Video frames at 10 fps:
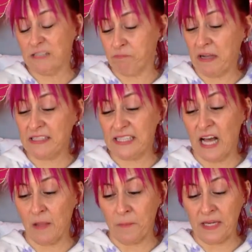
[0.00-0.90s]
and
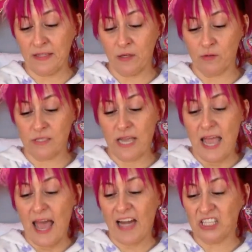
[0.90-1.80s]
spicy
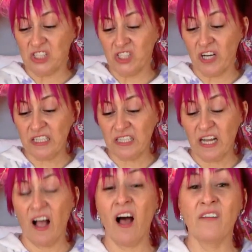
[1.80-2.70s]
jalapenos, and a
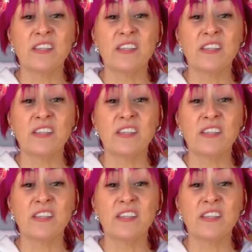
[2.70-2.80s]
chunk